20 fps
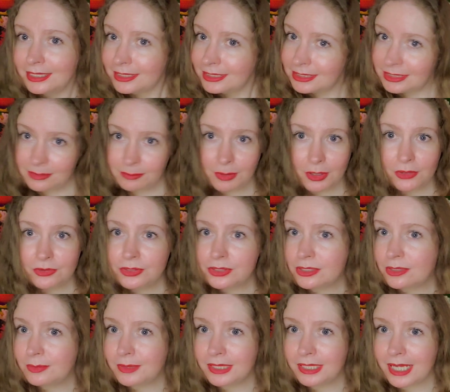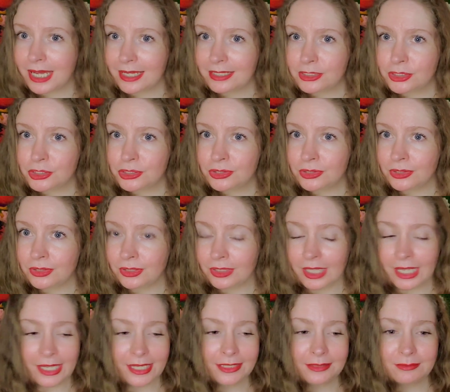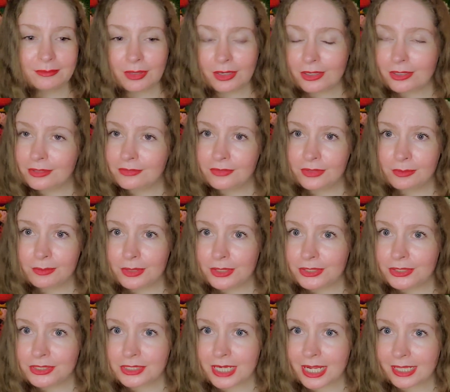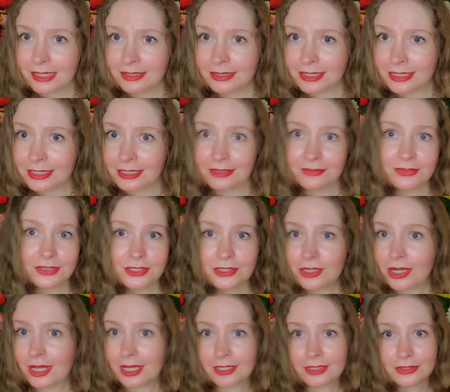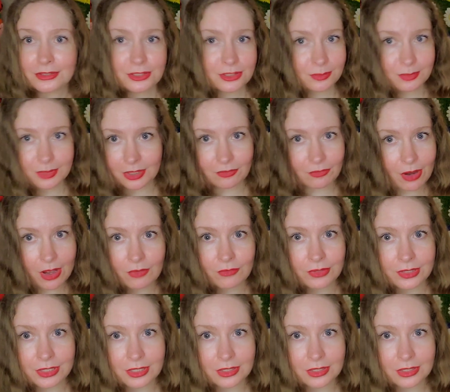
supposed to be natural and part of your personality, and if it's not, there's something wrong with